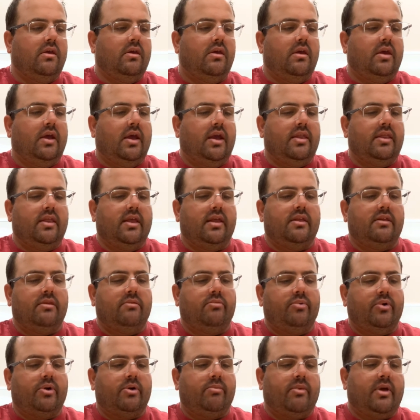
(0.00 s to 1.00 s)
And then
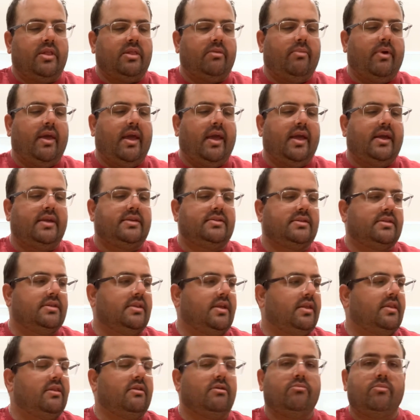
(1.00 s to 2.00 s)
put them on the bags, and
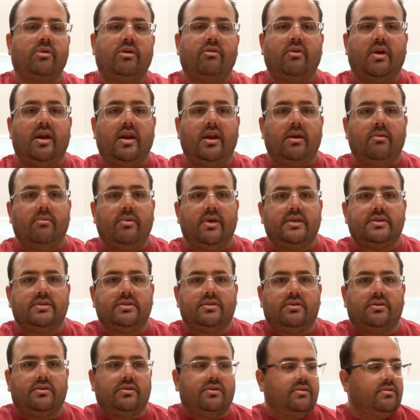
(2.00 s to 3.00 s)
then they'll be ready to be
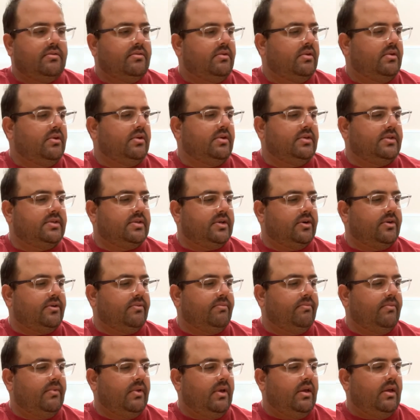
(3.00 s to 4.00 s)
sold. So
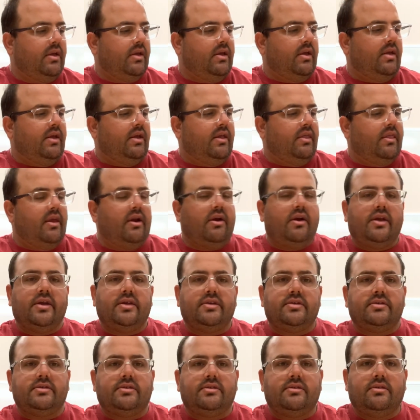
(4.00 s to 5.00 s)
there it
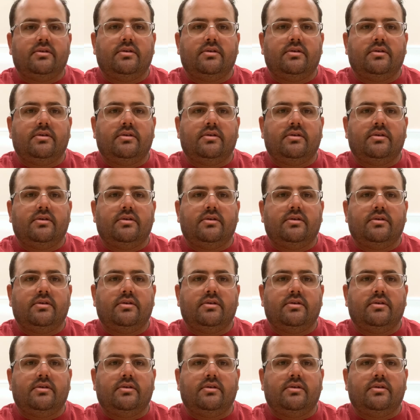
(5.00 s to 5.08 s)
is.